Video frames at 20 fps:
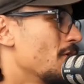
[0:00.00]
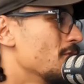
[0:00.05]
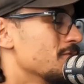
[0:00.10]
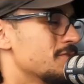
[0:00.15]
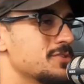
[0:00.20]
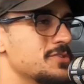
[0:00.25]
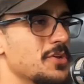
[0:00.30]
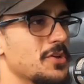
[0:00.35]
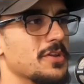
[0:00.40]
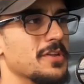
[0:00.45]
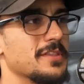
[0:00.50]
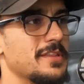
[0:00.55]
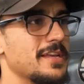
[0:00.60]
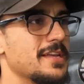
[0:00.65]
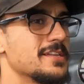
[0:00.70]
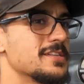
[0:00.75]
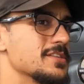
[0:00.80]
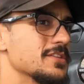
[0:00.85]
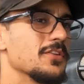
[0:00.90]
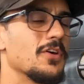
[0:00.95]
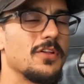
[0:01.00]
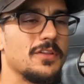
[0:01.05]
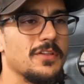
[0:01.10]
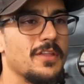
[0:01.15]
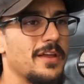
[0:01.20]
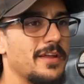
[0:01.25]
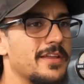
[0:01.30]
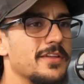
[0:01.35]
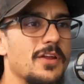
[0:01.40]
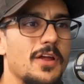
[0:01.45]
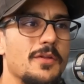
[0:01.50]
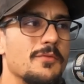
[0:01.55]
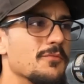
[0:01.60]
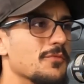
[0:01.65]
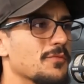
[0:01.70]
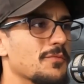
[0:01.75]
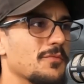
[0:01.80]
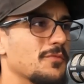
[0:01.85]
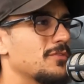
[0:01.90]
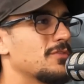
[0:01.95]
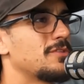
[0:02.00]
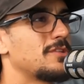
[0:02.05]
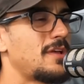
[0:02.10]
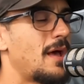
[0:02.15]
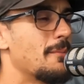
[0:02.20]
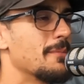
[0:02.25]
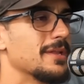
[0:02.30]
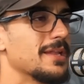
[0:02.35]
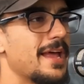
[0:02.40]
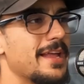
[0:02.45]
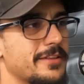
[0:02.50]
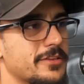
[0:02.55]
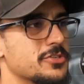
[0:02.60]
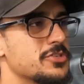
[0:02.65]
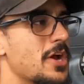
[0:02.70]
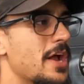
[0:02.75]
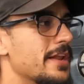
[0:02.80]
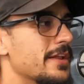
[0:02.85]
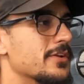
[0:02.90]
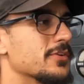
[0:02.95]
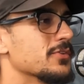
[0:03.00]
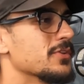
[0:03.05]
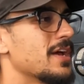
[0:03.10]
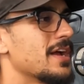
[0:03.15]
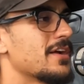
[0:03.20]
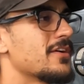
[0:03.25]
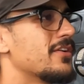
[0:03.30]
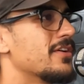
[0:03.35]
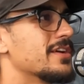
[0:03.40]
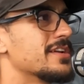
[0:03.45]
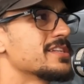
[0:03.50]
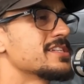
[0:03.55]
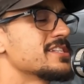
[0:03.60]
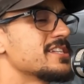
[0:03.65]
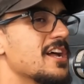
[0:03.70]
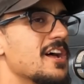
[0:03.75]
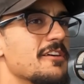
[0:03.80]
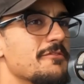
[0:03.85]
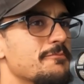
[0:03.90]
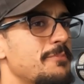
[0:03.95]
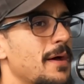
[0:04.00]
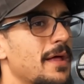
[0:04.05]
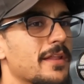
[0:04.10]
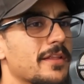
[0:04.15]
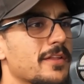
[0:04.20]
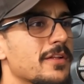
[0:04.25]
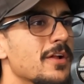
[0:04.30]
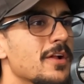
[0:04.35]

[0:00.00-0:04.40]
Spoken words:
certain things and not like, coming late to training and all that kind of stuff. But